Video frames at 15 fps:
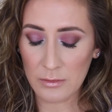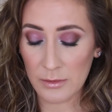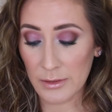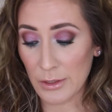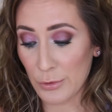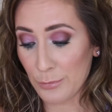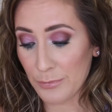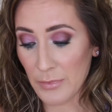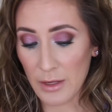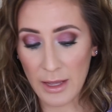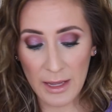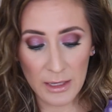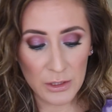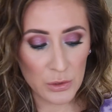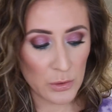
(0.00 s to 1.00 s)
So
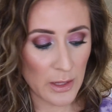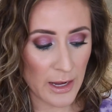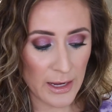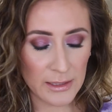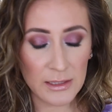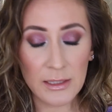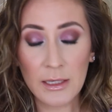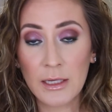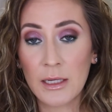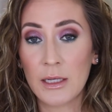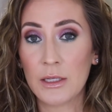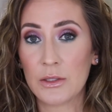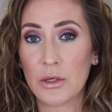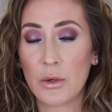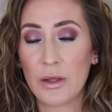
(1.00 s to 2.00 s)
can't do that.
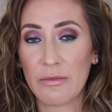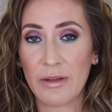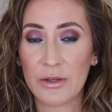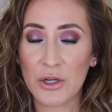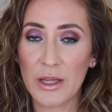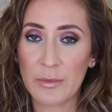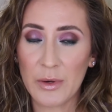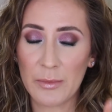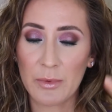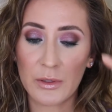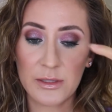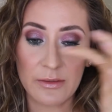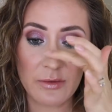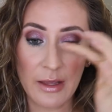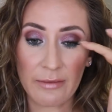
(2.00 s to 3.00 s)
So if I try the purple,
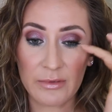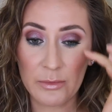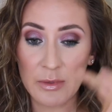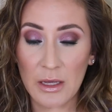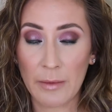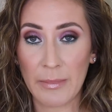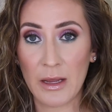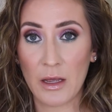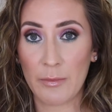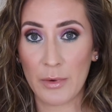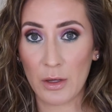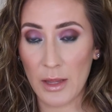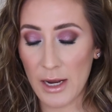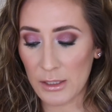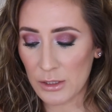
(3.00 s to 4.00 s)
I'll definitely have to be on my
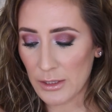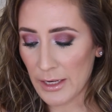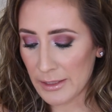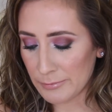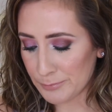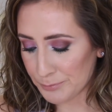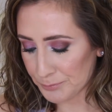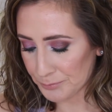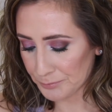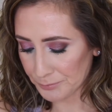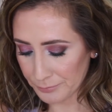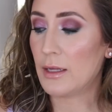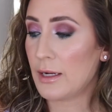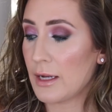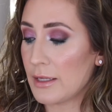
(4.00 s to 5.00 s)
upper lash line.
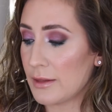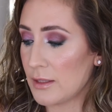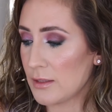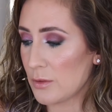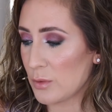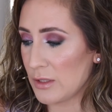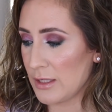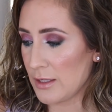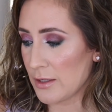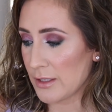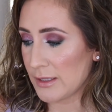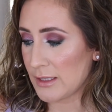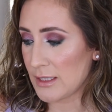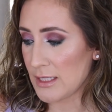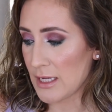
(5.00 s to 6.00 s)
Then I got this one here.
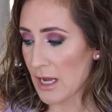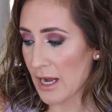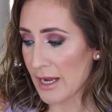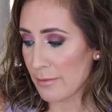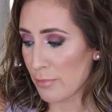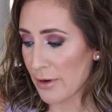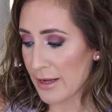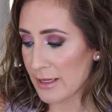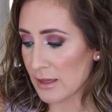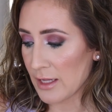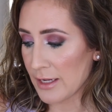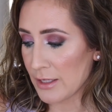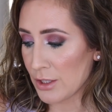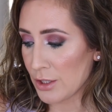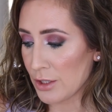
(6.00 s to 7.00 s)
It's the Eye Bright
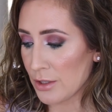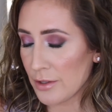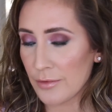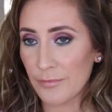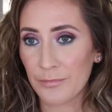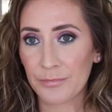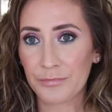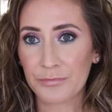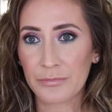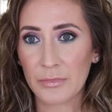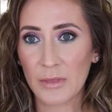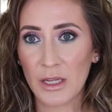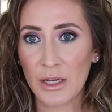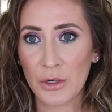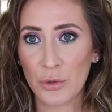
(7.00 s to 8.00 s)
Liner,
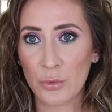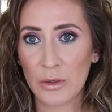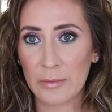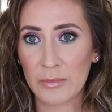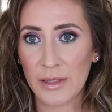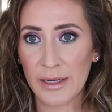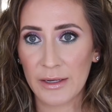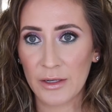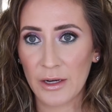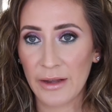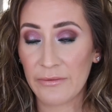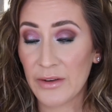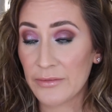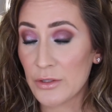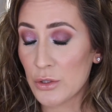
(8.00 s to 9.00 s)
Inner Rim Liner.
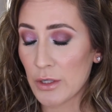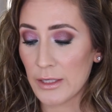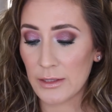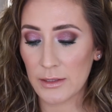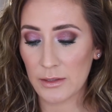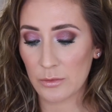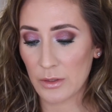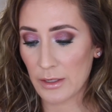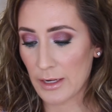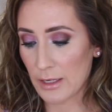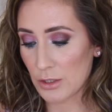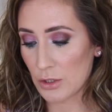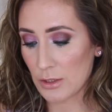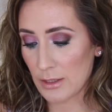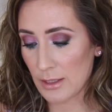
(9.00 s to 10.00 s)
I've never tried this one,
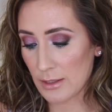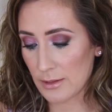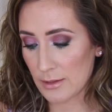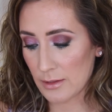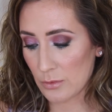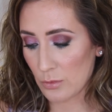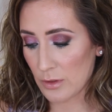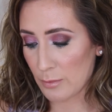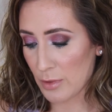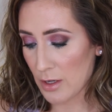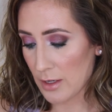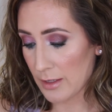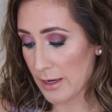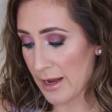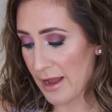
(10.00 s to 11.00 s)
actually. This is one
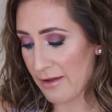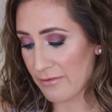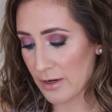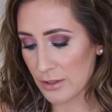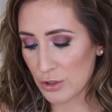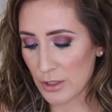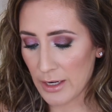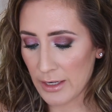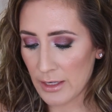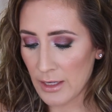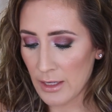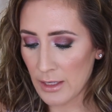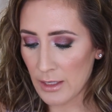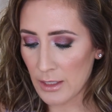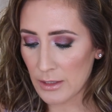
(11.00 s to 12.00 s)
product I have not tried.
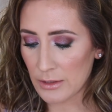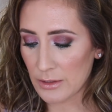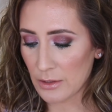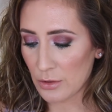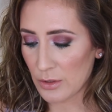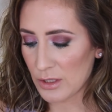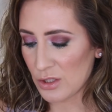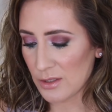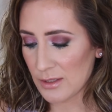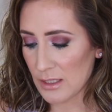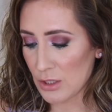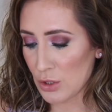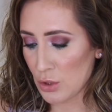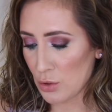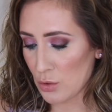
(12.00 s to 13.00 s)
So it's just
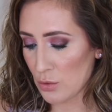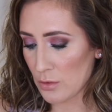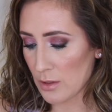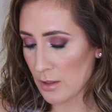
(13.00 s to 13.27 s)
in nude.